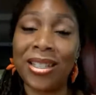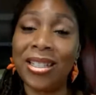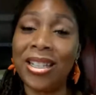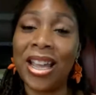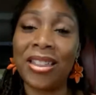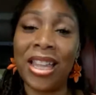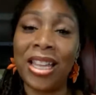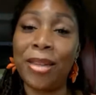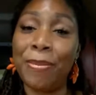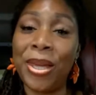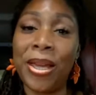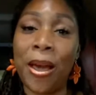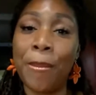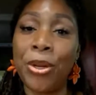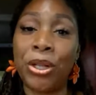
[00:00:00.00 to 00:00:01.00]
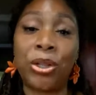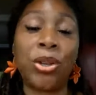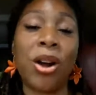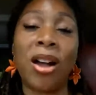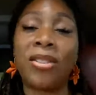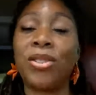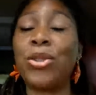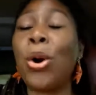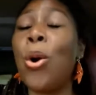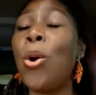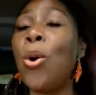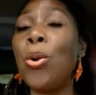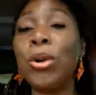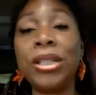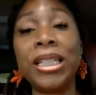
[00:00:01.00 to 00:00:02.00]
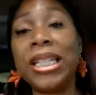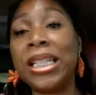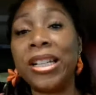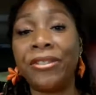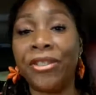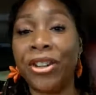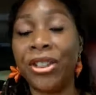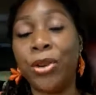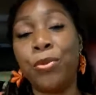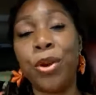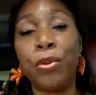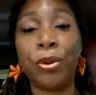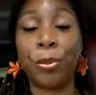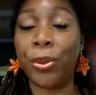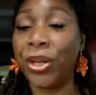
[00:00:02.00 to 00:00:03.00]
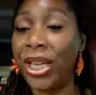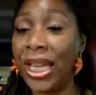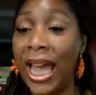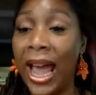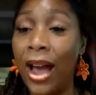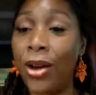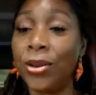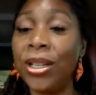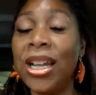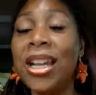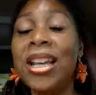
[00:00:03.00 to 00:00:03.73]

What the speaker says: and yet they can be coming across totally different than what we're putting out.